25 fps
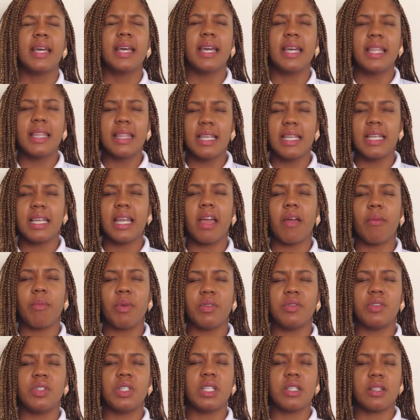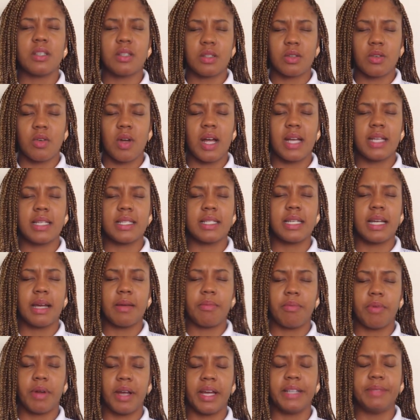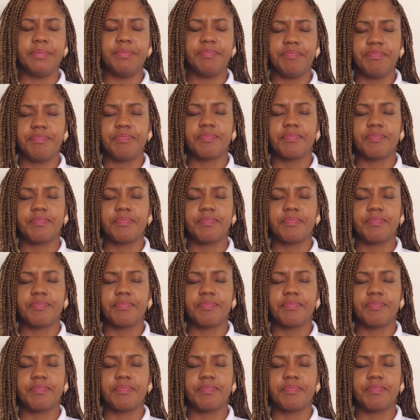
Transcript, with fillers: In the name of Jesus Christ, I pray.